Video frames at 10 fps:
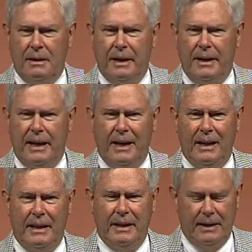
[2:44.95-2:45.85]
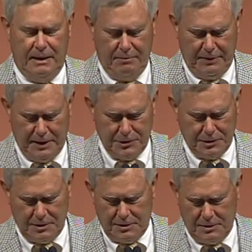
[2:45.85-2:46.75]
and alien
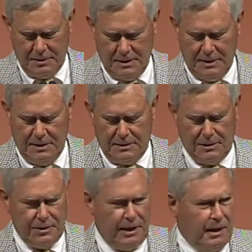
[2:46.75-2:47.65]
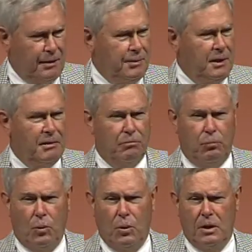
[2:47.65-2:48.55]
invasions, to say nothing of
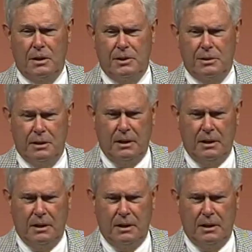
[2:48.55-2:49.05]
wars,